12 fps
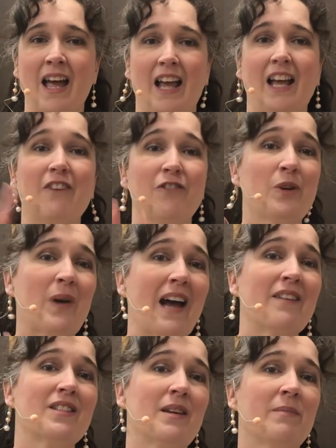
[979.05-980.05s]
if you
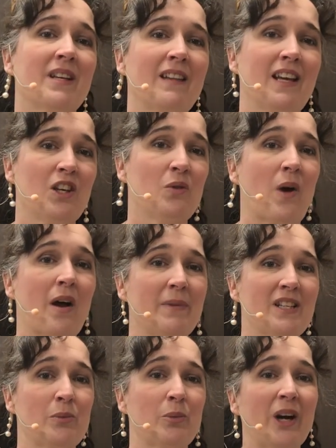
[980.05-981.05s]
have something that you want me
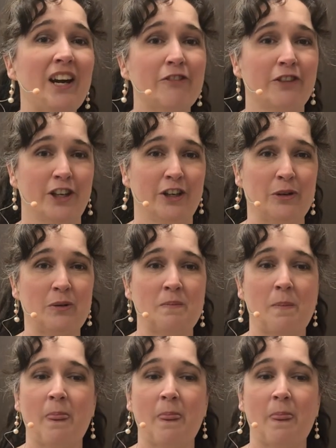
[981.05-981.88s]
to pray for you,